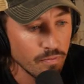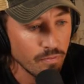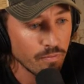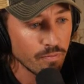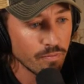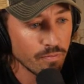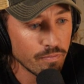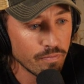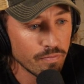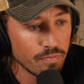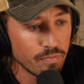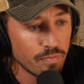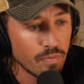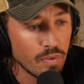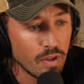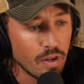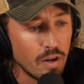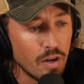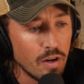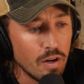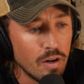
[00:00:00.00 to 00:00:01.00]
Mm-hmm.
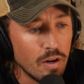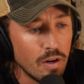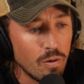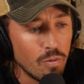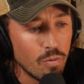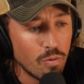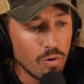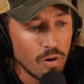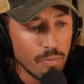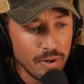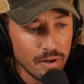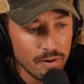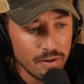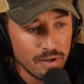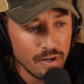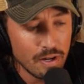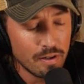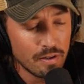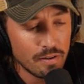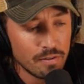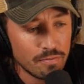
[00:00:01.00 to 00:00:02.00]
What about
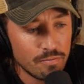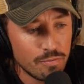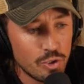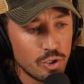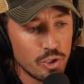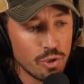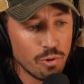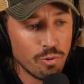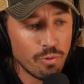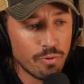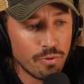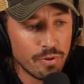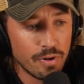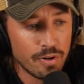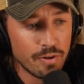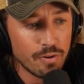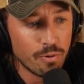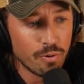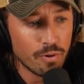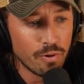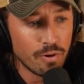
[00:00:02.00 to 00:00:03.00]
young
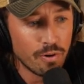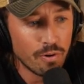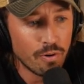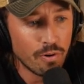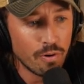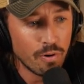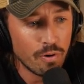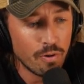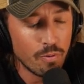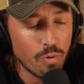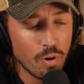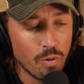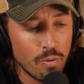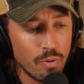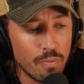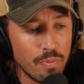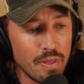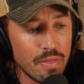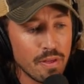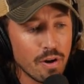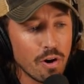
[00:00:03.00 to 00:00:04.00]
children, or or what would
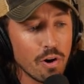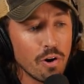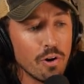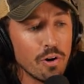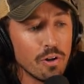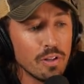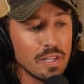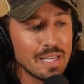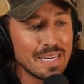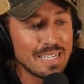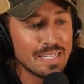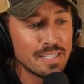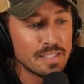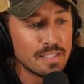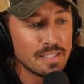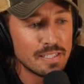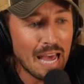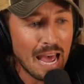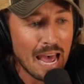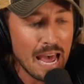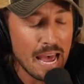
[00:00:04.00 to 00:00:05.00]
be the
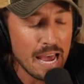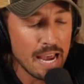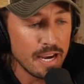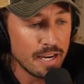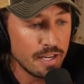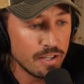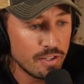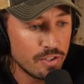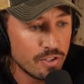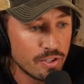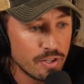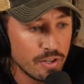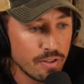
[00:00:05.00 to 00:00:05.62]
earliest age